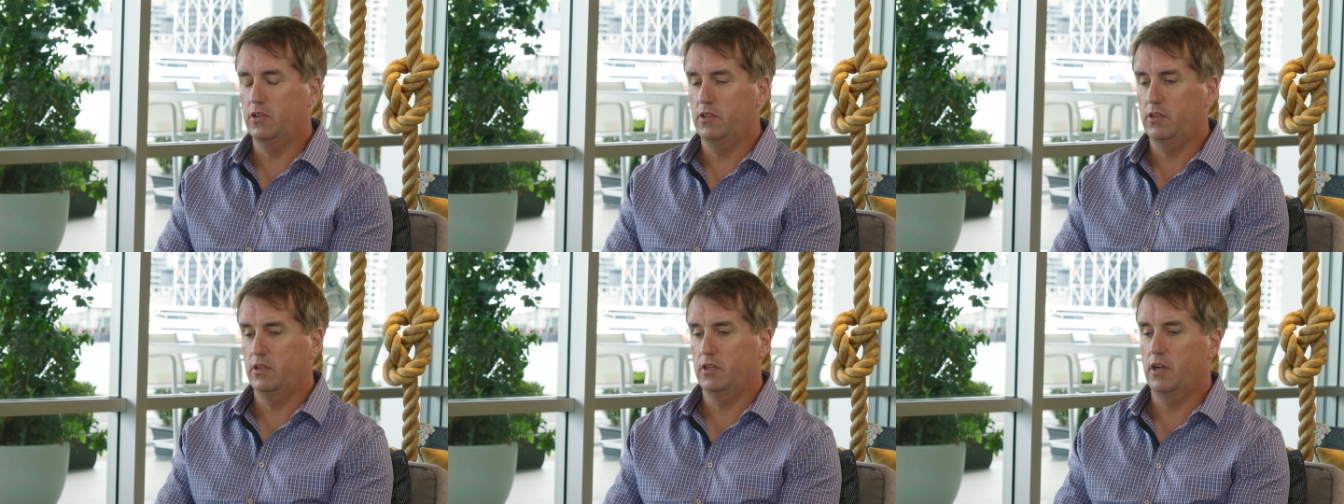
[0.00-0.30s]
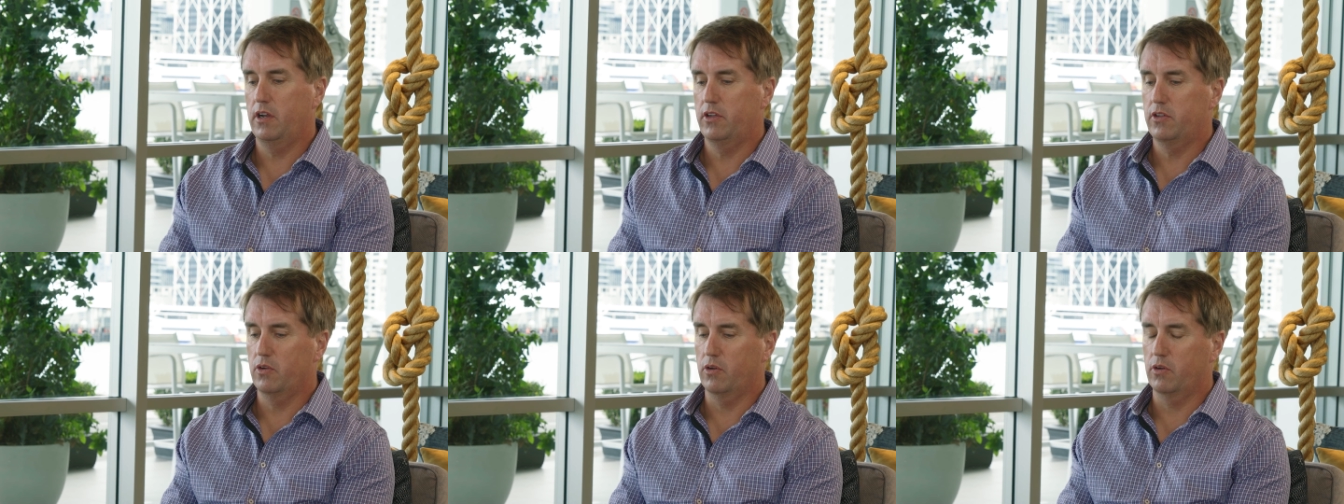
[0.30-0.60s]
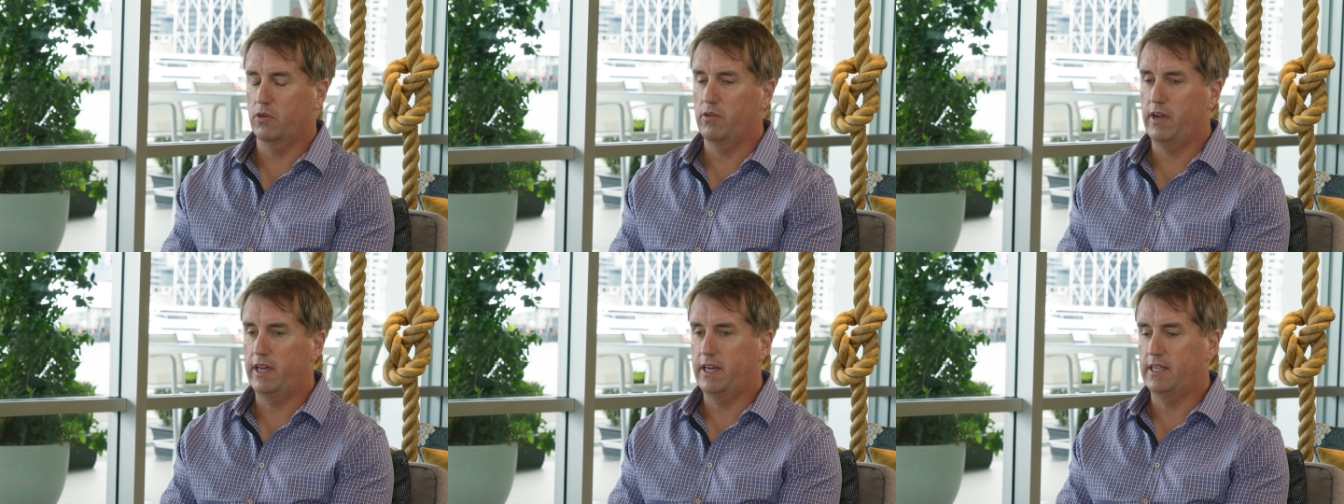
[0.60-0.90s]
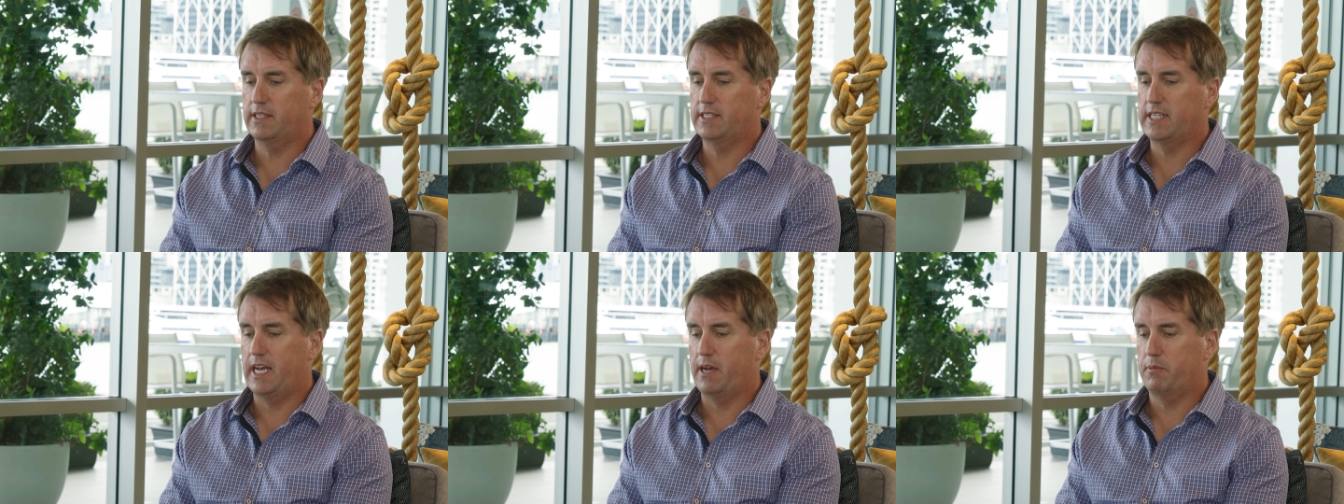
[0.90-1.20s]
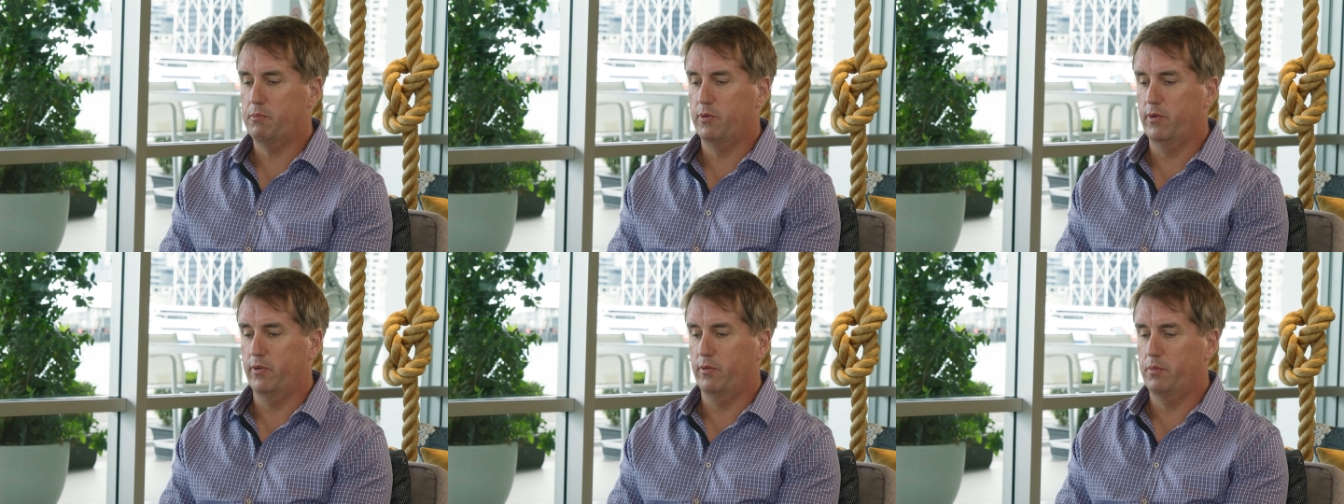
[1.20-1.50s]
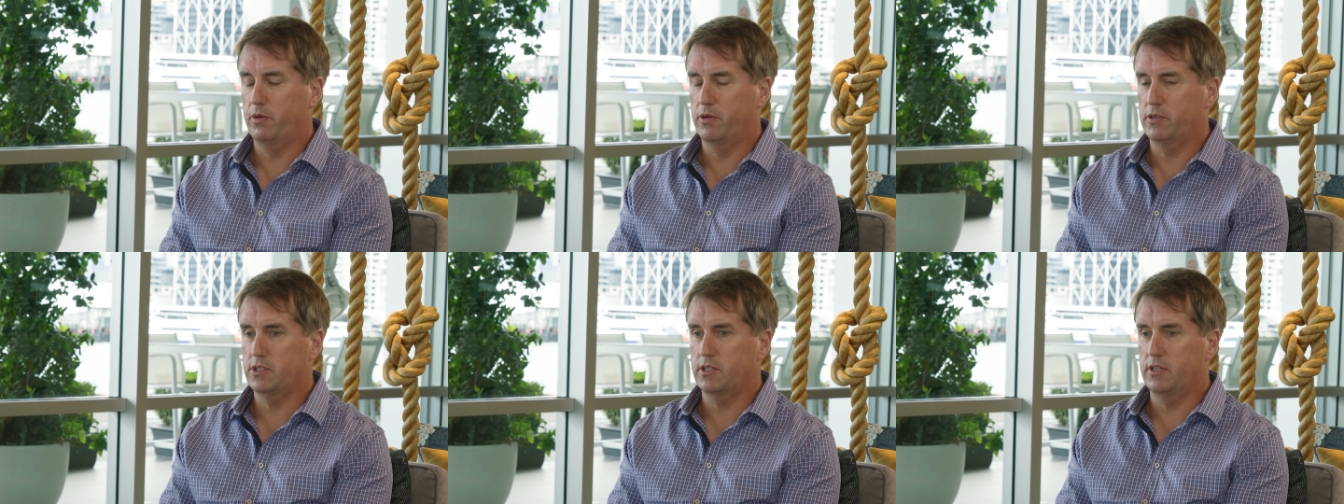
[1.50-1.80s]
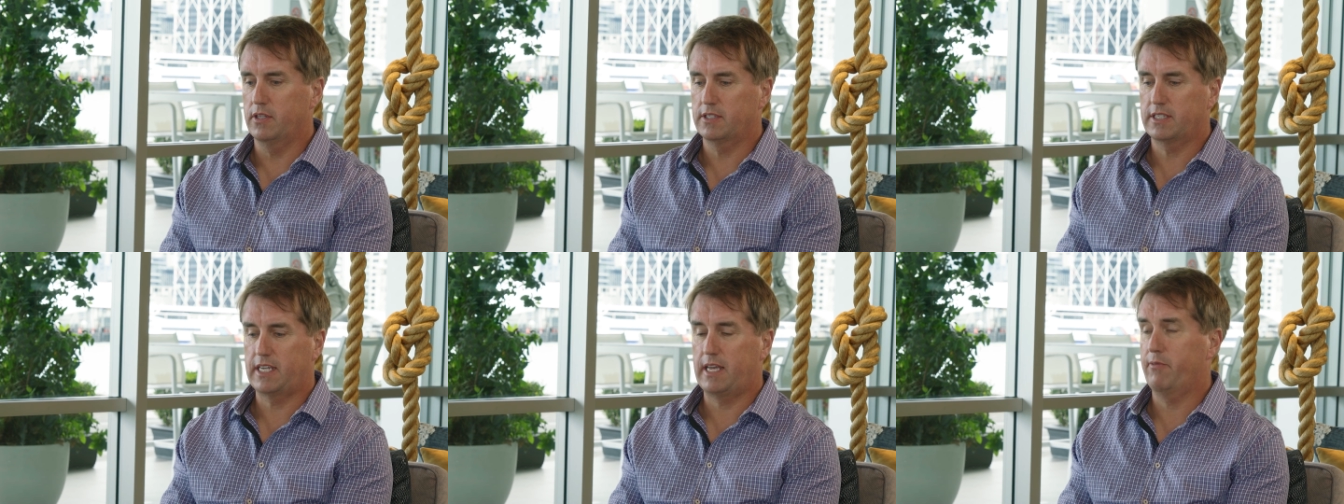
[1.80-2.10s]
you know, you're a great example of a
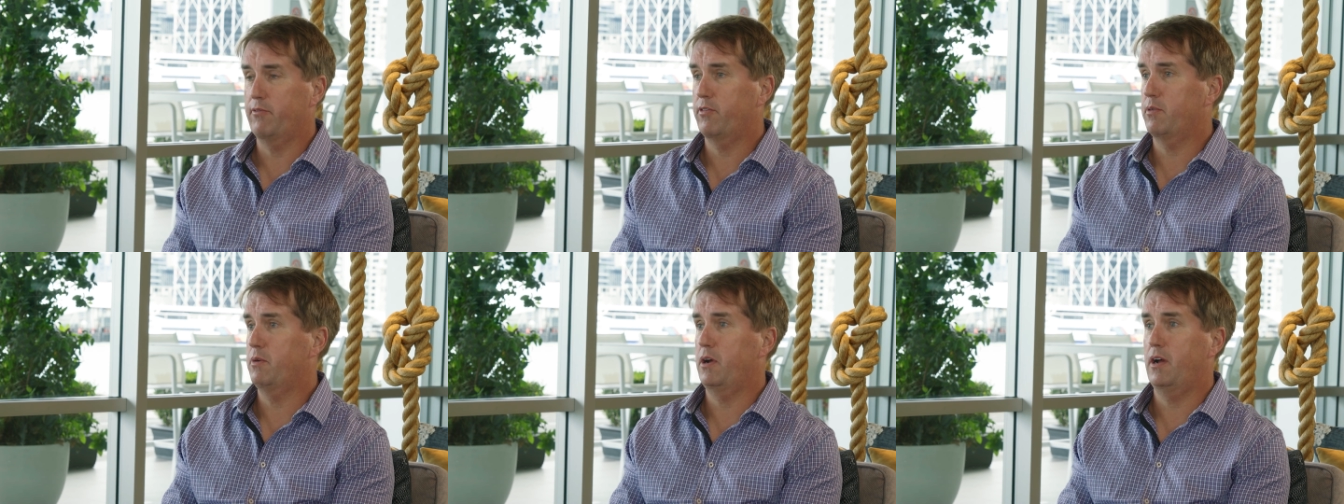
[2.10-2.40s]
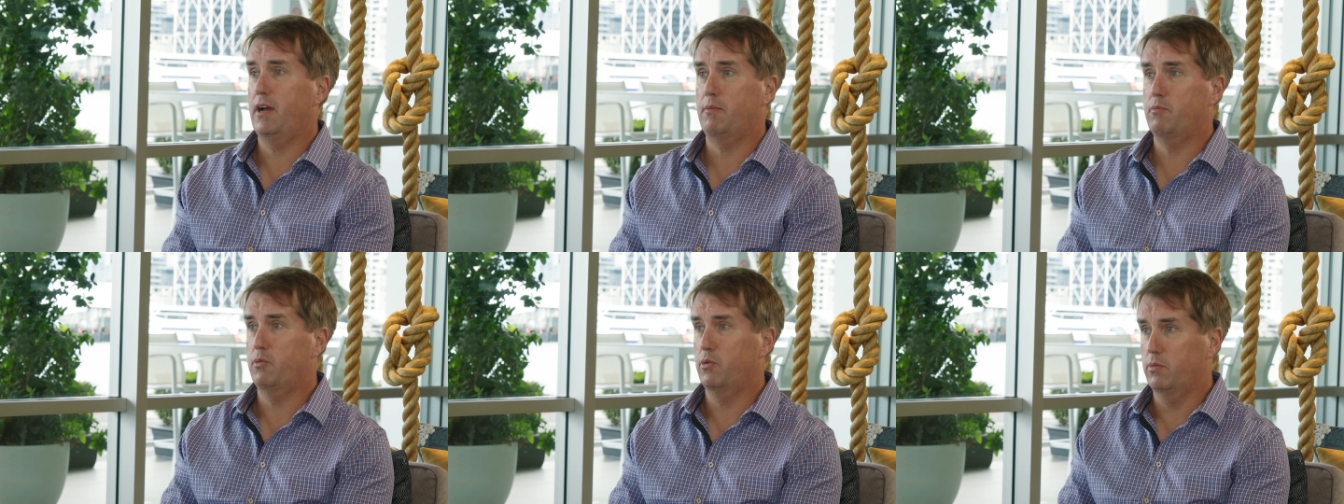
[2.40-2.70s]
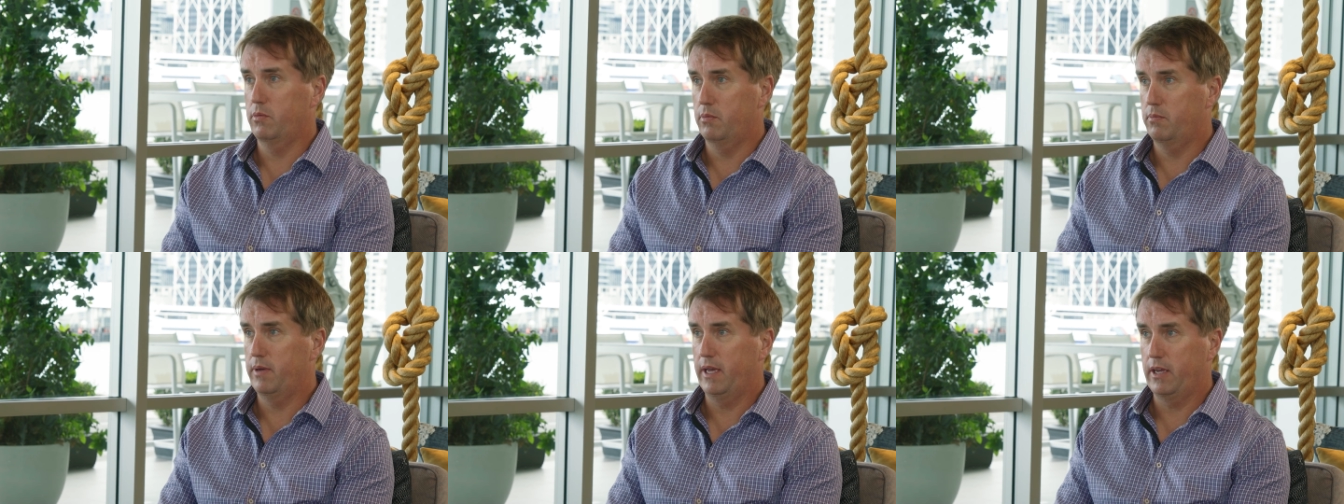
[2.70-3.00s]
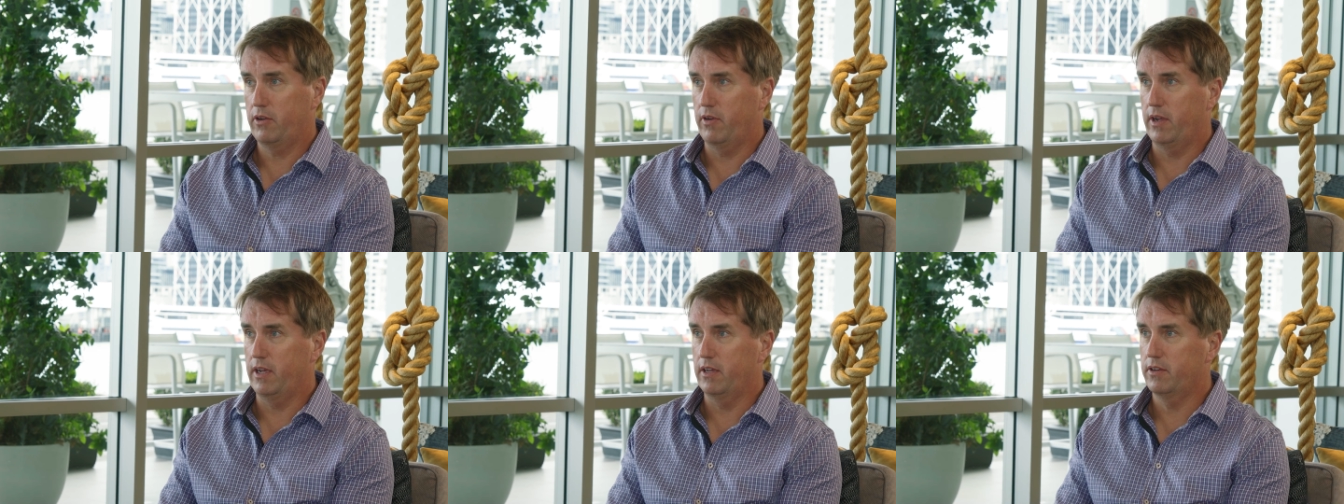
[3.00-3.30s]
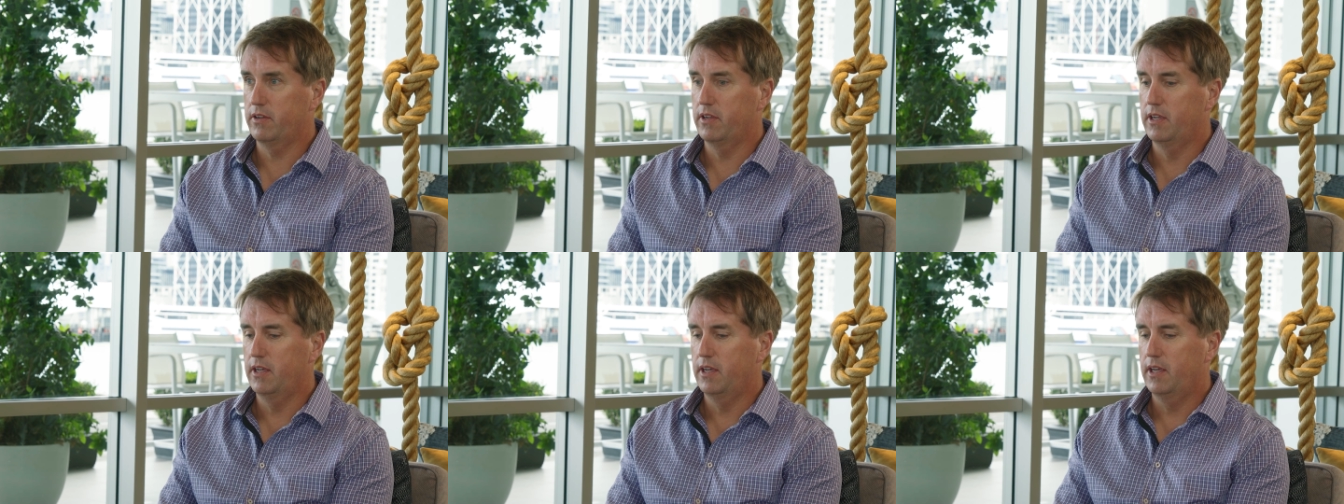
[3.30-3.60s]
person that's come from a humble background,